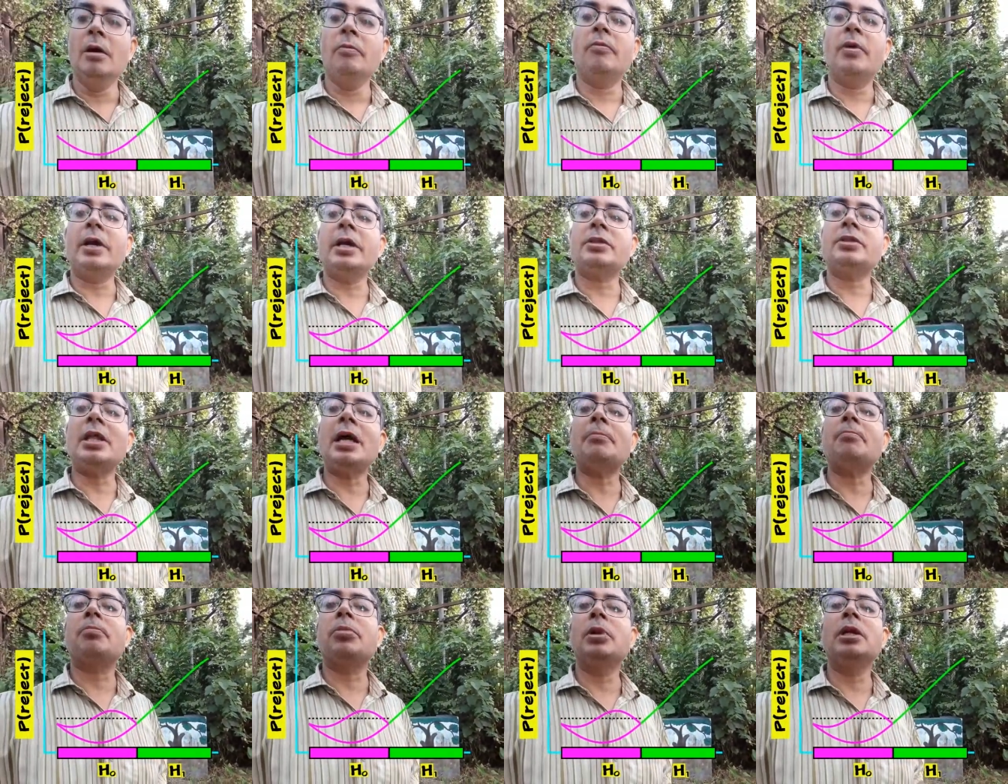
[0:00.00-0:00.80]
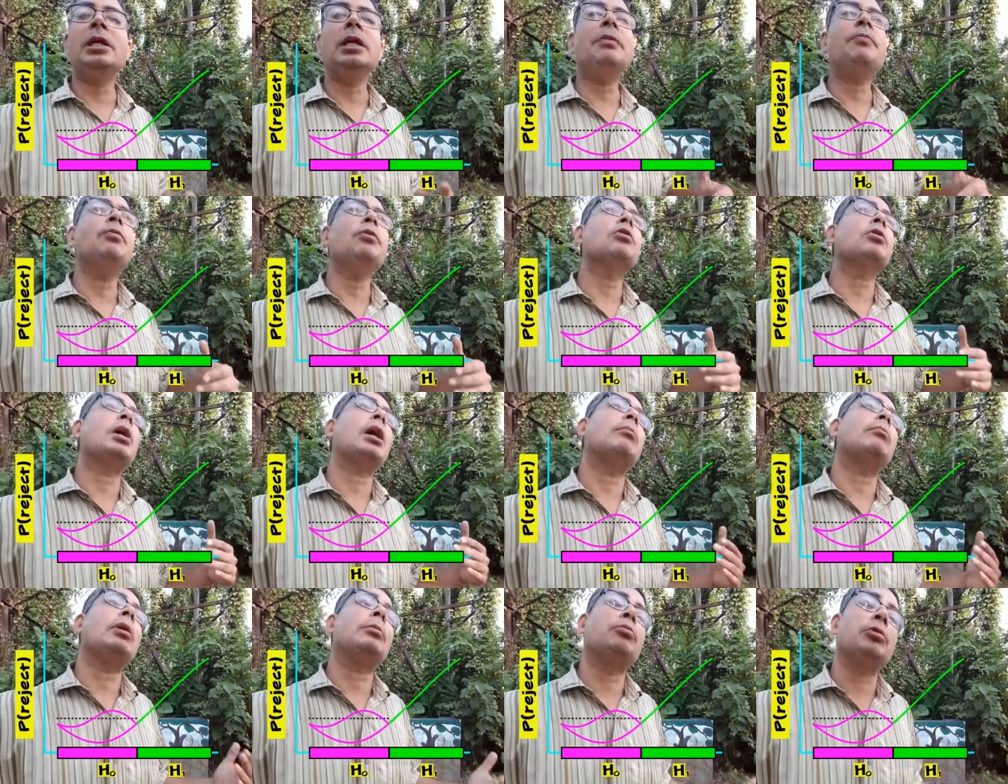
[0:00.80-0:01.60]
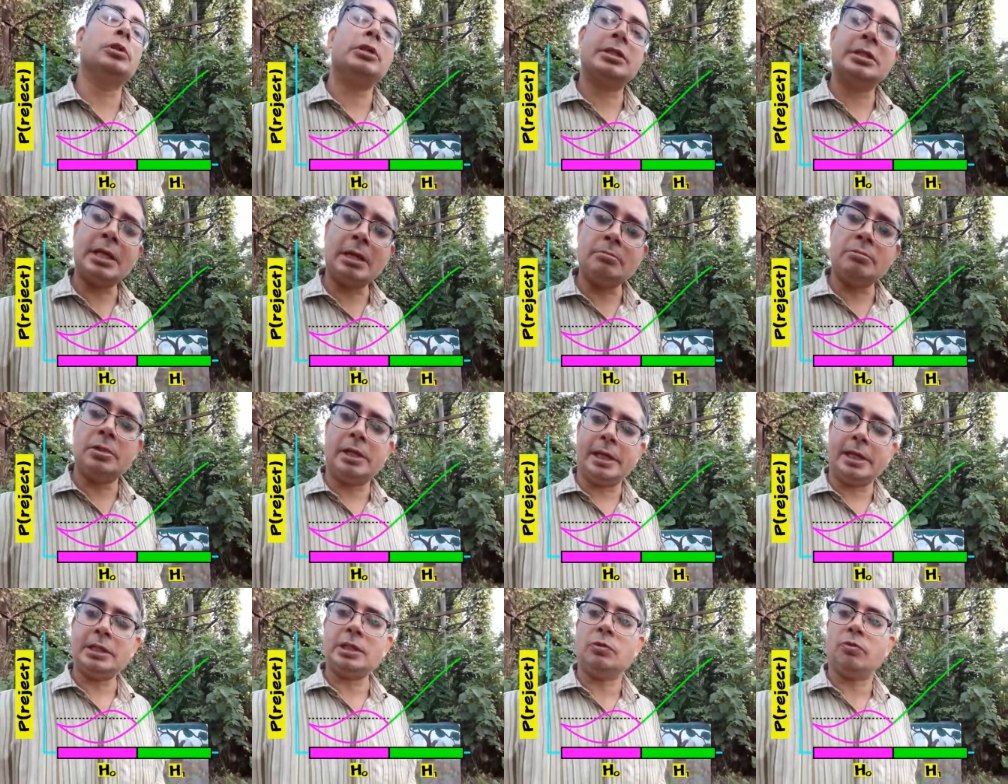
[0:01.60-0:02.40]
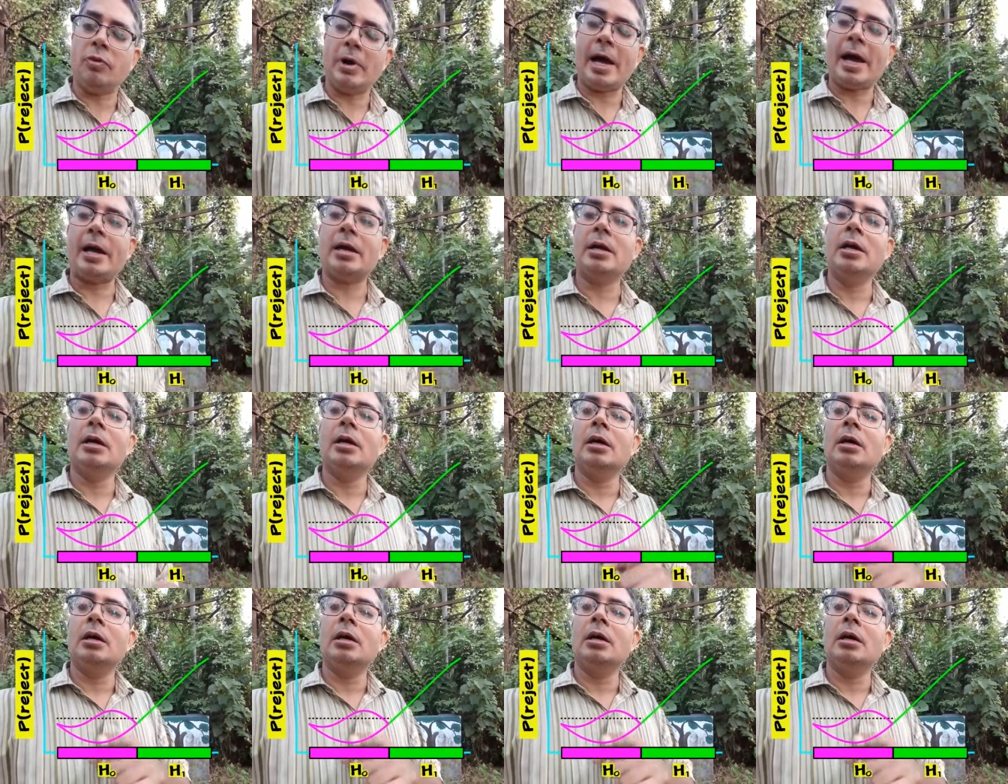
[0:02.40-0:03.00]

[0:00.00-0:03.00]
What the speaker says: For example, if you come up with some test where